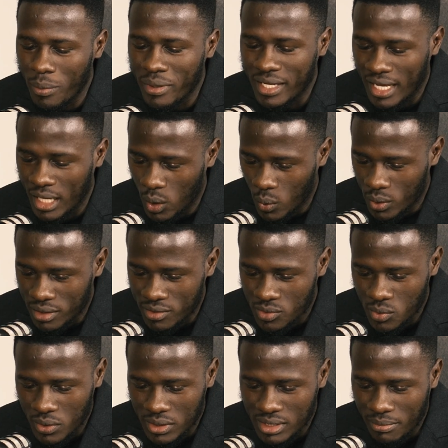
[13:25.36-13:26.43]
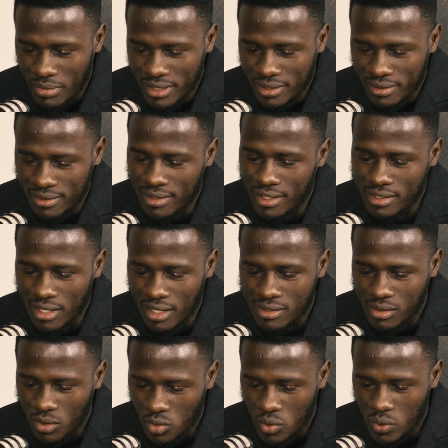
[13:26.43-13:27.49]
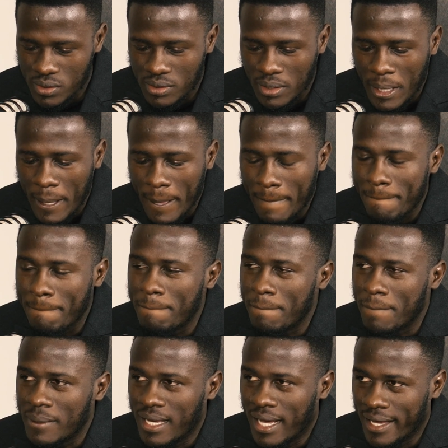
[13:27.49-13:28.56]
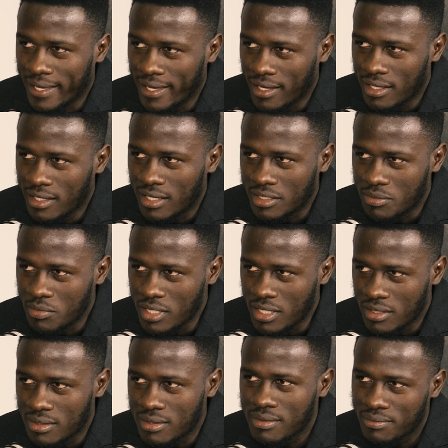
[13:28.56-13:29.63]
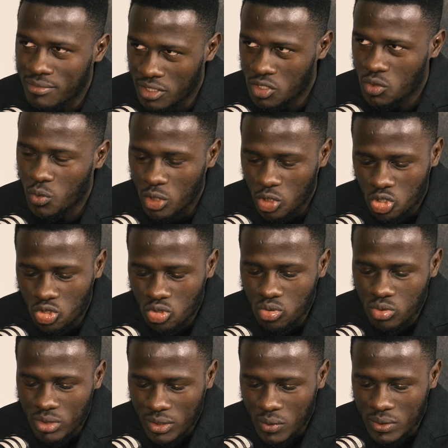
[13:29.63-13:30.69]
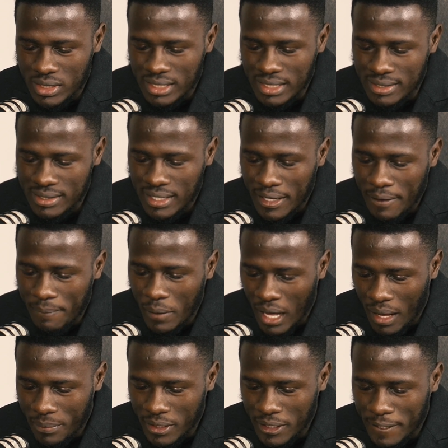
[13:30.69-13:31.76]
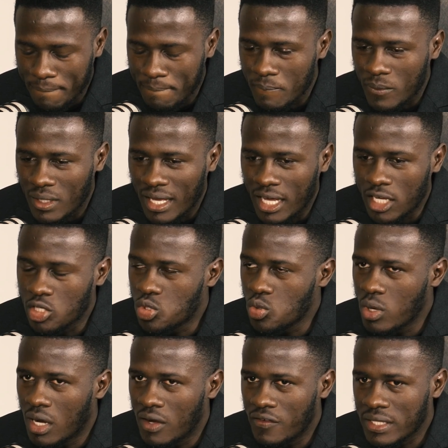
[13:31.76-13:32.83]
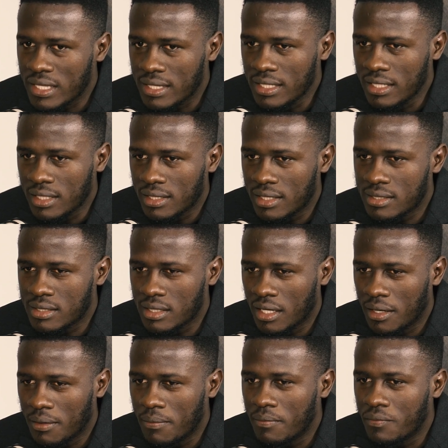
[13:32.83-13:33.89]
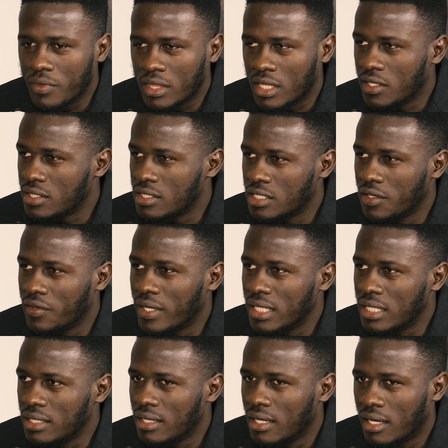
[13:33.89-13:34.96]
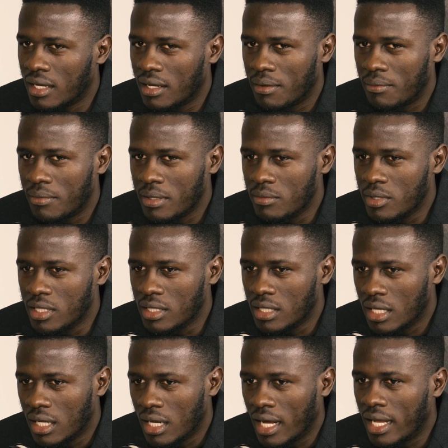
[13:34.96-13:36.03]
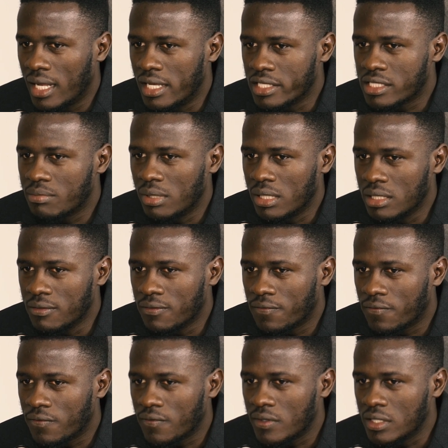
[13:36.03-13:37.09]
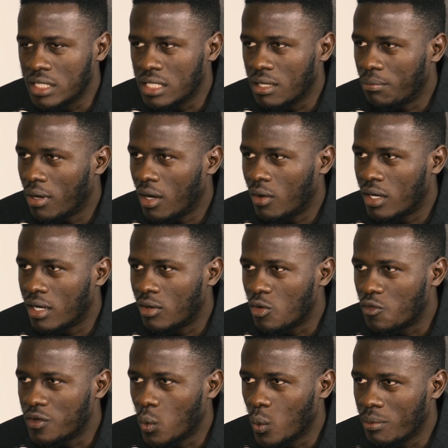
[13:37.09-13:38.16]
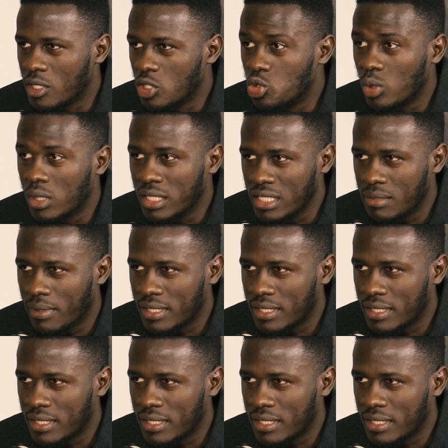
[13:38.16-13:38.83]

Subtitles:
women alone. So it's a burden that cuts across. Again, that means it's really true that those things happen. I do, however, think that there's generally maybe less belief in the power of the women to lead